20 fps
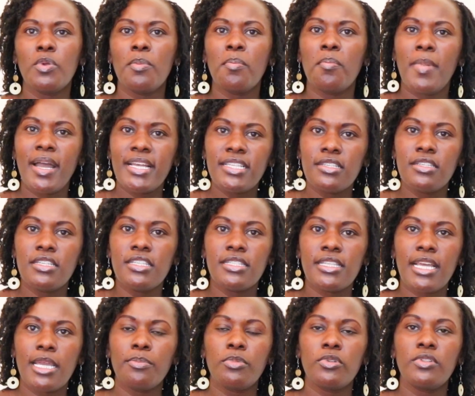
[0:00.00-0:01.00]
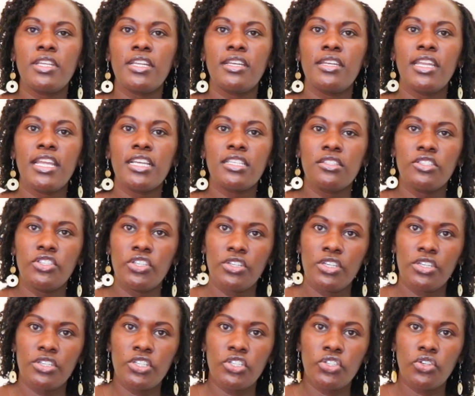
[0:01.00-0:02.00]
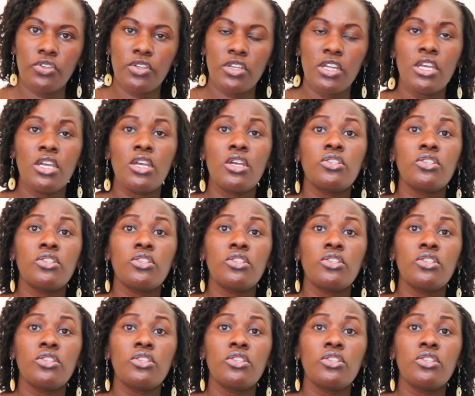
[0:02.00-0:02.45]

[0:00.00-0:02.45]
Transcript: We must disciple the next generation